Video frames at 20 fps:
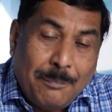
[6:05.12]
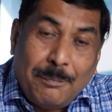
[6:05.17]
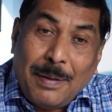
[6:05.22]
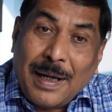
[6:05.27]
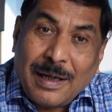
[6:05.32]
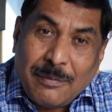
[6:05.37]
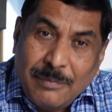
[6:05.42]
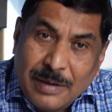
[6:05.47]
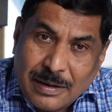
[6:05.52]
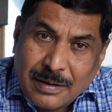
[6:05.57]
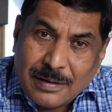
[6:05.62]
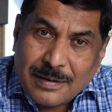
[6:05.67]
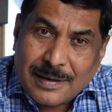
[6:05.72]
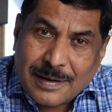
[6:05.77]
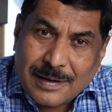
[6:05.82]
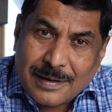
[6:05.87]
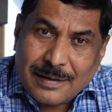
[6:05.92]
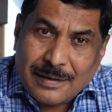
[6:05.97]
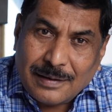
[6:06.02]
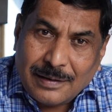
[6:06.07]

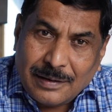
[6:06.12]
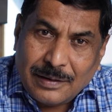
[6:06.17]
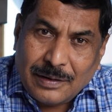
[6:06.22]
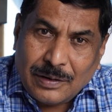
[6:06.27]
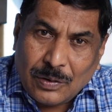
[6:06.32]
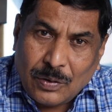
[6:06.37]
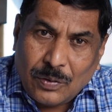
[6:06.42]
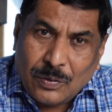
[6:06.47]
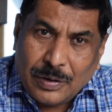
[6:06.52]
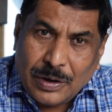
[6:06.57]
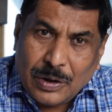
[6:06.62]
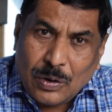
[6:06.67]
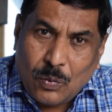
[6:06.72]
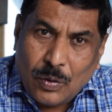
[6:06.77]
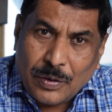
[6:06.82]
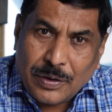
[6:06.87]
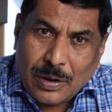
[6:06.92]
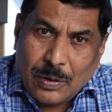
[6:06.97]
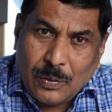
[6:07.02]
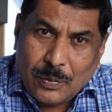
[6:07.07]
parameters,
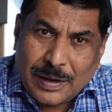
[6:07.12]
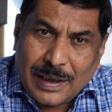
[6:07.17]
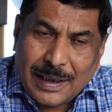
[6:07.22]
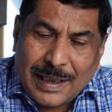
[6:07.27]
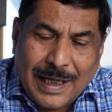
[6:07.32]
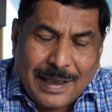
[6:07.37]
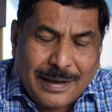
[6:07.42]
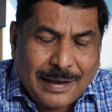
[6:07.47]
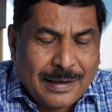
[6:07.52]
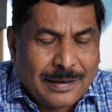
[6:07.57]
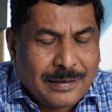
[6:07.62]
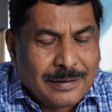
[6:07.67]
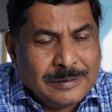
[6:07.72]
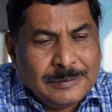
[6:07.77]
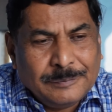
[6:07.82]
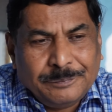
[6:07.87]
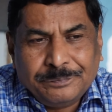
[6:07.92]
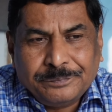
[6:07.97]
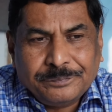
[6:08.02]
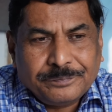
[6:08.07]
what you're looking at it.
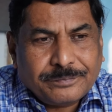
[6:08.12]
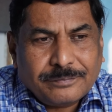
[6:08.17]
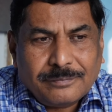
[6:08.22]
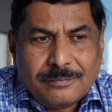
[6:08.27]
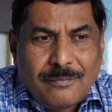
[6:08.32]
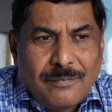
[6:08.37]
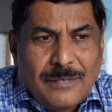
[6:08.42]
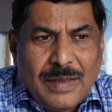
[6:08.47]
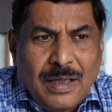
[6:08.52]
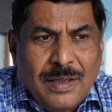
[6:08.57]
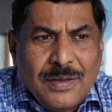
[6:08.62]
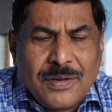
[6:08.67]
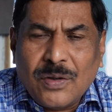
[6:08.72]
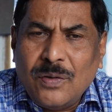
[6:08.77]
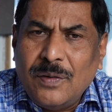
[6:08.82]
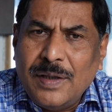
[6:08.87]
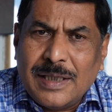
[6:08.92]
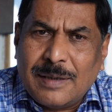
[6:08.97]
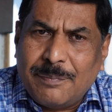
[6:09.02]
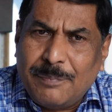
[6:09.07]

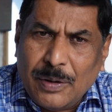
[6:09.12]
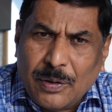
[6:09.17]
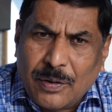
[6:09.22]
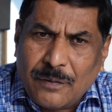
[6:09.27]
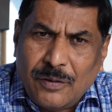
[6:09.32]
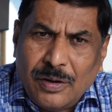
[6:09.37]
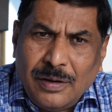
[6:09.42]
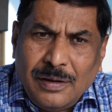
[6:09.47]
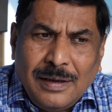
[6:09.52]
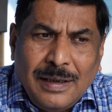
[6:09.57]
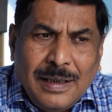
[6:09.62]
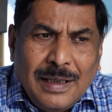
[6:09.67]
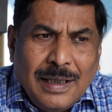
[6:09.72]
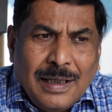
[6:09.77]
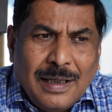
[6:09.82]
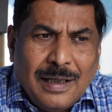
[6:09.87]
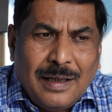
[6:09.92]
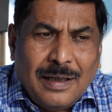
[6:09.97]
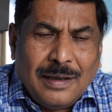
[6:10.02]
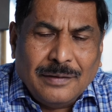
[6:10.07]
So it's beautiful.
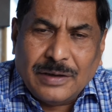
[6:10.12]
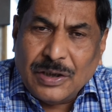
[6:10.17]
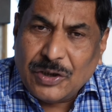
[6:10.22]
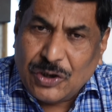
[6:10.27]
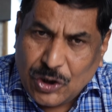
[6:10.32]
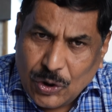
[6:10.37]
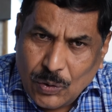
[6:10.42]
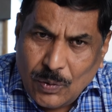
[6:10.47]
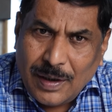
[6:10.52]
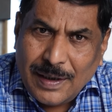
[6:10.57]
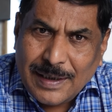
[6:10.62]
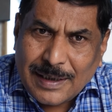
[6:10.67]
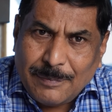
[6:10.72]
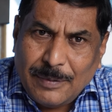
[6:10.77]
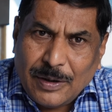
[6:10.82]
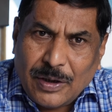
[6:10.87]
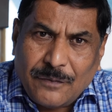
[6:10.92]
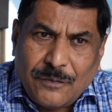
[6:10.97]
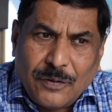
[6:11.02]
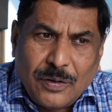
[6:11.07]
The GUI is
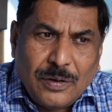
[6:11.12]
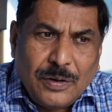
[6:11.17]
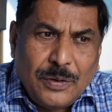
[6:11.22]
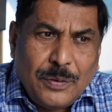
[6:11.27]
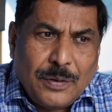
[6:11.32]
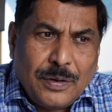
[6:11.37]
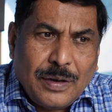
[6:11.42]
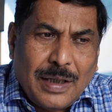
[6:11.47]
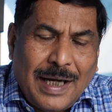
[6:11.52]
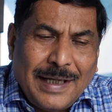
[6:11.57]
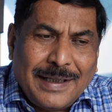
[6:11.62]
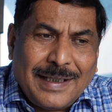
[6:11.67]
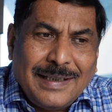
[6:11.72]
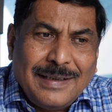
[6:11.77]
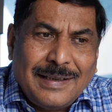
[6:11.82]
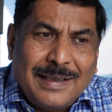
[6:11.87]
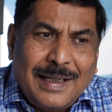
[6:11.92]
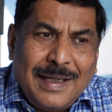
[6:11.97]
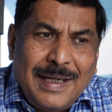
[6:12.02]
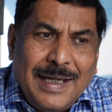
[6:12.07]
beautiful. I
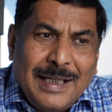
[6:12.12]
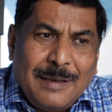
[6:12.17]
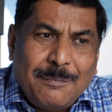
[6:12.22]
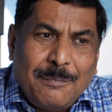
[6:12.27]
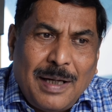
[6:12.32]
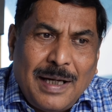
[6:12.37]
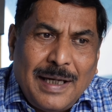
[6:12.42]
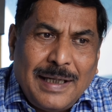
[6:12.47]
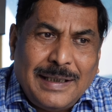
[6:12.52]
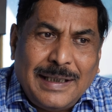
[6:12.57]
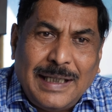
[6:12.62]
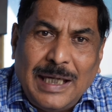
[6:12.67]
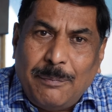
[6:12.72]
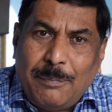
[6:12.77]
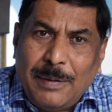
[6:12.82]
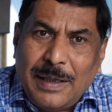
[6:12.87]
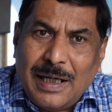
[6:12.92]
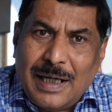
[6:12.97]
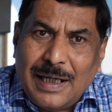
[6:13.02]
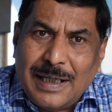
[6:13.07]
can create my
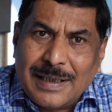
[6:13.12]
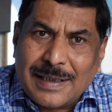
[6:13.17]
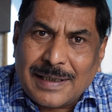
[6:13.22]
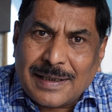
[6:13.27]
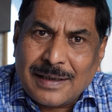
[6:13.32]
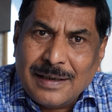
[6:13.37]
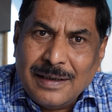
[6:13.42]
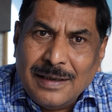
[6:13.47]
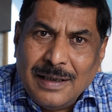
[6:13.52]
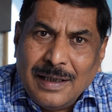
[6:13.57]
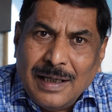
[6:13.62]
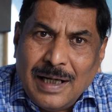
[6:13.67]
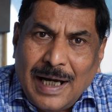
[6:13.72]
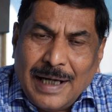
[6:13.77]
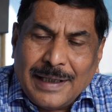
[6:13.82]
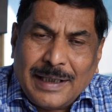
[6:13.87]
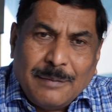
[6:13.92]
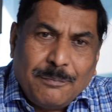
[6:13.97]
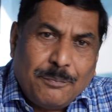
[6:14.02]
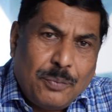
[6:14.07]
KPIs.
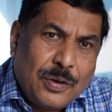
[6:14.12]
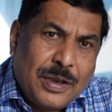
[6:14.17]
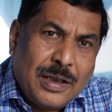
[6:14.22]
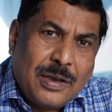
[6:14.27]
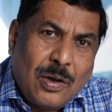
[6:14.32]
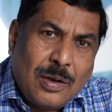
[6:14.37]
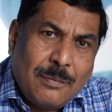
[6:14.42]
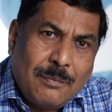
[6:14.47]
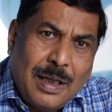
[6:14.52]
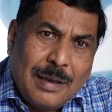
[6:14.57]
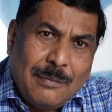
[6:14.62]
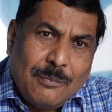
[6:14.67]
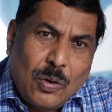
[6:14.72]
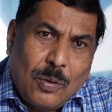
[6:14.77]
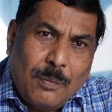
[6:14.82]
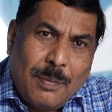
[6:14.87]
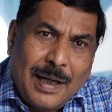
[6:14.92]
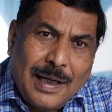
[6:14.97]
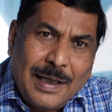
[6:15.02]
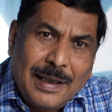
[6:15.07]
I can put it on my
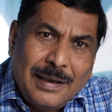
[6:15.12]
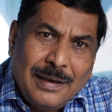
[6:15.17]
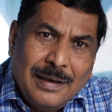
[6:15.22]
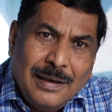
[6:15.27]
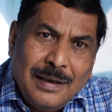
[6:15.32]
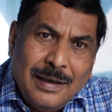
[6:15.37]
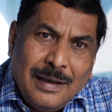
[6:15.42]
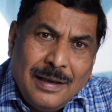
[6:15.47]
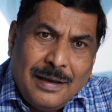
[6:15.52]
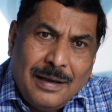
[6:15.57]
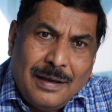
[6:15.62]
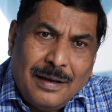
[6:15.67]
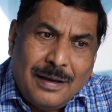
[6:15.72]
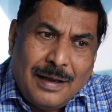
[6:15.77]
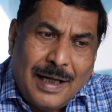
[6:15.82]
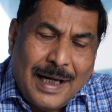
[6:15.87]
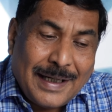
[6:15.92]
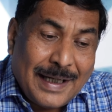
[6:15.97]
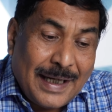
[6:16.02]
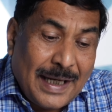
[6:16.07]
mobile.
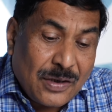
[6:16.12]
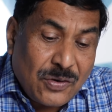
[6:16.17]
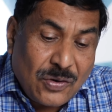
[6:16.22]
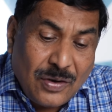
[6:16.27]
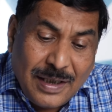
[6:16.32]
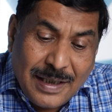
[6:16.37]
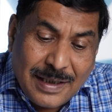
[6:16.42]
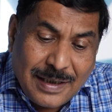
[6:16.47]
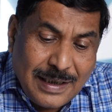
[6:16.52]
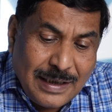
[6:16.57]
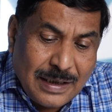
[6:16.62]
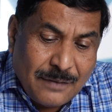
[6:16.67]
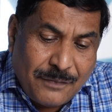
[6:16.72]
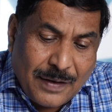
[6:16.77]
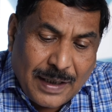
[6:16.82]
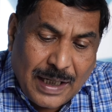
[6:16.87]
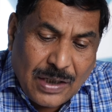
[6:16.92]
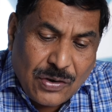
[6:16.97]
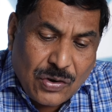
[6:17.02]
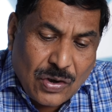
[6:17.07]
I can actually see the
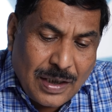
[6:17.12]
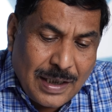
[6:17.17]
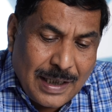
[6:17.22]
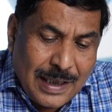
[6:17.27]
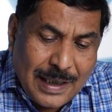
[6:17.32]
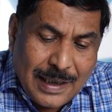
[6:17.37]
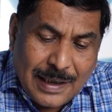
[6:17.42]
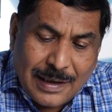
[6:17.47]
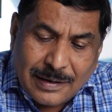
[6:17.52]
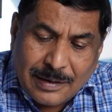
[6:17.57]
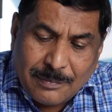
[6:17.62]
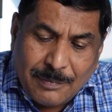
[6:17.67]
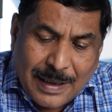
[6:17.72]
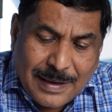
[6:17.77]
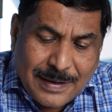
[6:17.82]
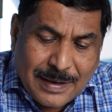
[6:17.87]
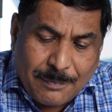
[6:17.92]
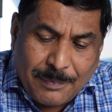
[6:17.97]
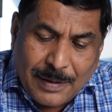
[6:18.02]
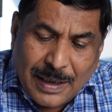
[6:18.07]
financial health, my
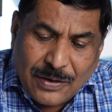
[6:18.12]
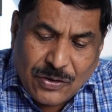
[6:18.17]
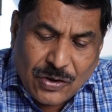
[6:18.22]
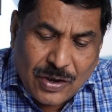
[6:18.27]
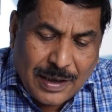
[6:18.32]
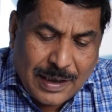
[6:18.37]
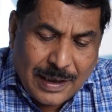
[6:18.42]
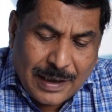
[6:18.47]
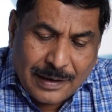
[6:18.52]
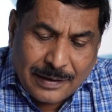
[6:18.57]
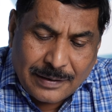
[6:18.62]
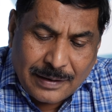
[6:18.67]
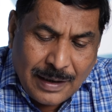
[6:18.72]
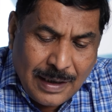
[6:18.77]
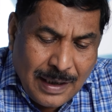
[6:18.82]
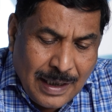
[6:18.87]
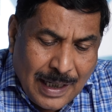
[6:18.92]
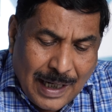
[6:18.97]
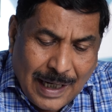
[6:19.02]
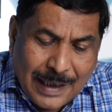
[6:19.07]
supply chain health.
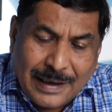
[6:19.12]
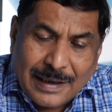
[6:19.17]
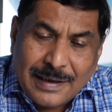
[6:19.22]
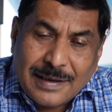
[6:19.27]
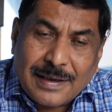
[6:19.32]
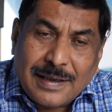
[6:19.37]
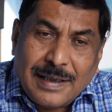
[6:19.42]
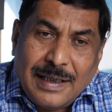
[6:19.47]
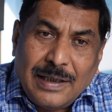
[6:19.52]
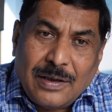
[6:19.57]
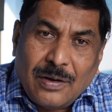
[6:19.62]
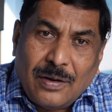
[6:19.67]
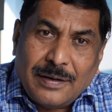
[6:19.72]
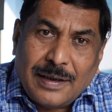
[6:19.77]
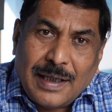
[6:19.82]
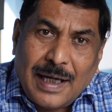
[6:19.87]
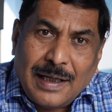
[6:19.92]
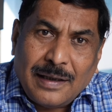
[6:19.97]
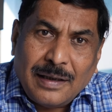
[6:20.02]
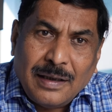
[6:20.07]
I can see it on
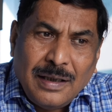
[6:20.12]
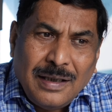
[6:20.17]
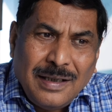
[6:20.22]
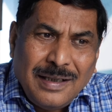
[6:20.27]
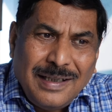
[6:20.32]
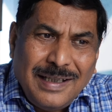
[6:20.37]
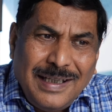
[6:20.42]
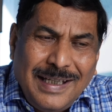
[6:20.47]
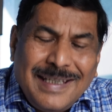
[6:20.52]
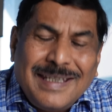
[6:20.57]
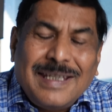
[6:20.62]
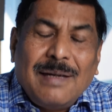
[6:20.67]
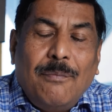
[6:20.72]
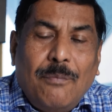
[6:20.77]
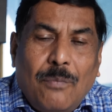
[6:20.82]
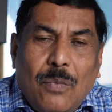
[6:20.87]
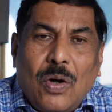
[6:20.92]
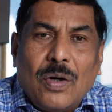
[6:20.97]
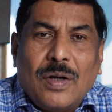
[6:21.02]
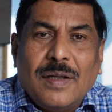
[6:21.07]
that. It's a
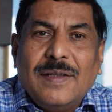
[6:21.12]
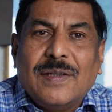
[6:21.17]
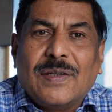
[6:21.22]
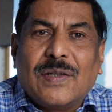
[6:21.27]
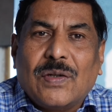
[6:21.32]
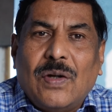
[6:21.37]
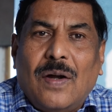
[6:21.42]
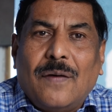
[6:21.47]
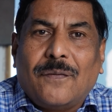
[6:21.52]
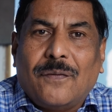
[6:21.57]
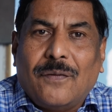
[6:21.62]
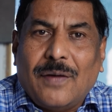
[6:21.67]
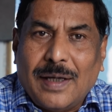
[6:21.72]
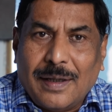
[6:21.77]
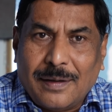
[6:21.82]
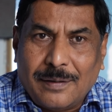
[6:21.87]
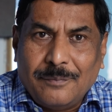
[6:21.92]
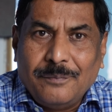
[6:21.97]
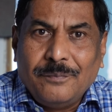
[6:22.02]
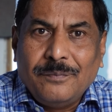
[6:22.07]
modern software.
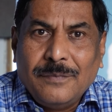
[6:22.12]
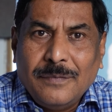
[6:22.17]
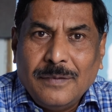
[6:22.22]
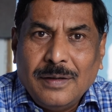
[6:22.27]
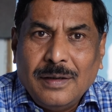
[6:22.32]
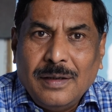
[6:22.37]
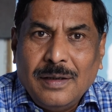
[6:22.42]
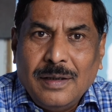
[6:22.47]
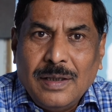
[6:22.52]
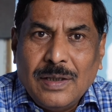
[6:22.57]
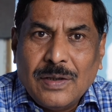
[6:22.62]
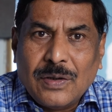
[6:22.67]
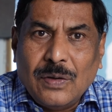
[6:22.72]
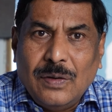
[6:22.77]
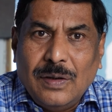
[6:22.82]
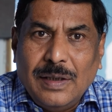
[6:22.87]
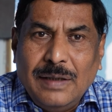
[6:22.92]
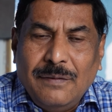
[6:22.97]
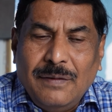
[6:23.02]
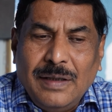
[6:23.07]

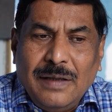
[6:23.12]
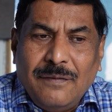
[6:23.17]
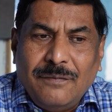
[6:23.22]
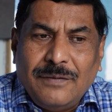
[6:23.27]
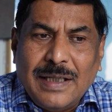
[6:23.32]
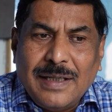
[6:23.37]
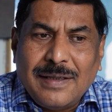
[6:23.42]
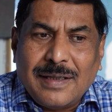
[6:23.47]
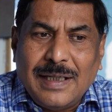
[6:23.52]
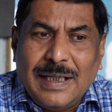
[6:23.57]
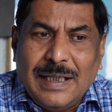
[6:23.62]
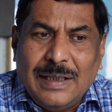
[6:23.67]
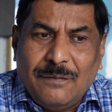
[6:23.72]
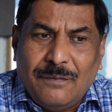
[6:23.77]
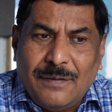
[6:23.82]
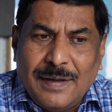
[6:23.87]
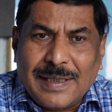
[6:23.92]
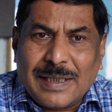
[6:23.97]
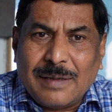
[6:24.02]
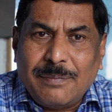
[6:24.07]
So even if there's an
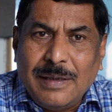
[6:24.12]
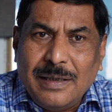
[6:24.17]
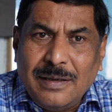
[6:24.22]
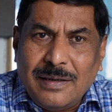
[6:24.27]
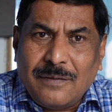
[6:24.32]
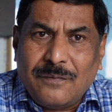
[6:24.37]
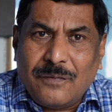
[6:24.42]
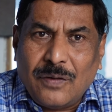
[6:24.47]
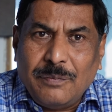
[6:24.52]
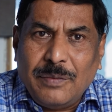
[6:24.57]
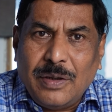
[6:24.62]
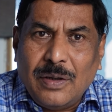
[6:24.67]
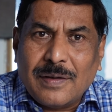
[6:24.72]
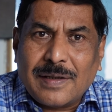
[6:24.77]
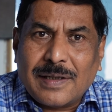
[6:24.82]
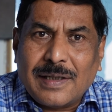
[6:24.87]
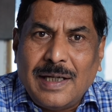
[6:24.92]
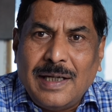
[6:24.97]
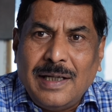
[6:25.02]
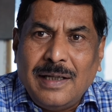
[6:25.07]
investment from your
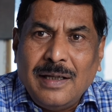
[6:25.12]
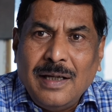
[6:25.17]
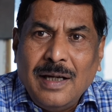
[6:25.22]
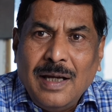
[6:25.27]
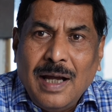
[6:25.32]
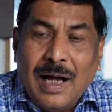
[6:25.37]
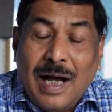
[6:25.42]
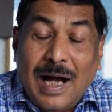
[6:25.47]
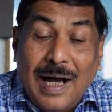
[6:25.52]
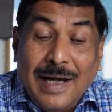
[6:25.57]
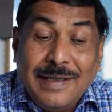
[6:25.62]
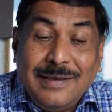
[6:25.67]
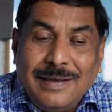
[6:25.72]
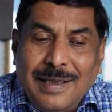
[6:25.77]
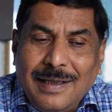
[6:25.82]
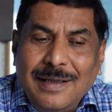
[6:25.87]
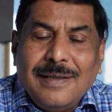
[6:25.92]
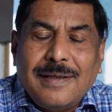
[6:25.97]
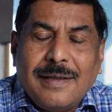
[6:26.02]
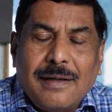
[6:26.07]
side, I
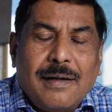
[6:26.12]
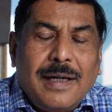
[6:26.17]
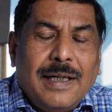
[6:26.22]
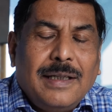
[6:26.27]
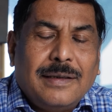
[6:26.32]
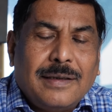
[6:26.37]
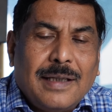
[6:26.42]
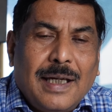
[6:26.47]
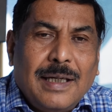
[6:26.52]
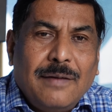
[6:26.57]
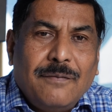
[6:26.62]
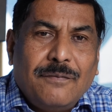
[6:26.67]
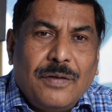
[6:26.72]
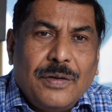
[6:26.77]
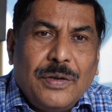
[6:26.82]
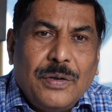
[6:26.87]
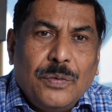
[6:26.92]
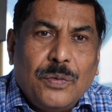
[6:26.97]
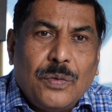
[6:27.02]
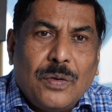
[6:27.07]
think it's the right time for
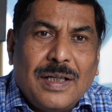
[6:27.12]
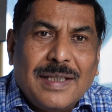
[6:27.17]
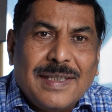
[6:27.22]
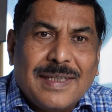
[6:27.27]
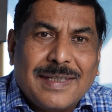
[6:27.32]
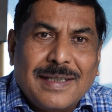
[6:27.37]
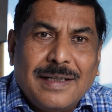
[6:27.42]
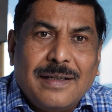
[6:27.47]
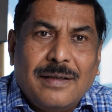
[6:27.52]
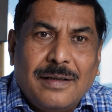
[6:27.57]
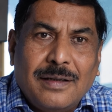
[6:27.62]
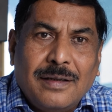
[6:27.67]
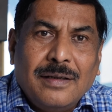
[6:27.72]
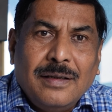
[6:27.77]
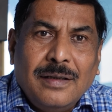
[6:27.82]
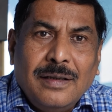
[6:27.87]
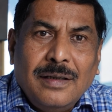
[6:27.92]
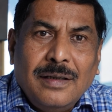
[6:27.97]
you to consider